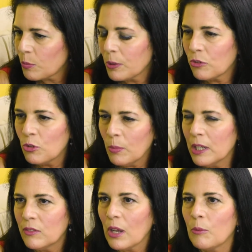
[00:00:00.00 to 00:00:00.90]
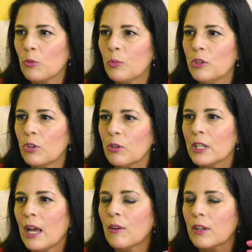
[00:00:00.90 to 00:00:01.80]
But too many times we turn
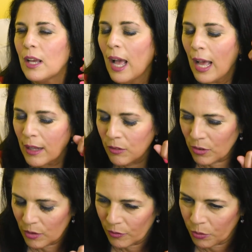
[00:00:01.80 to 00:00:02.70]
down God's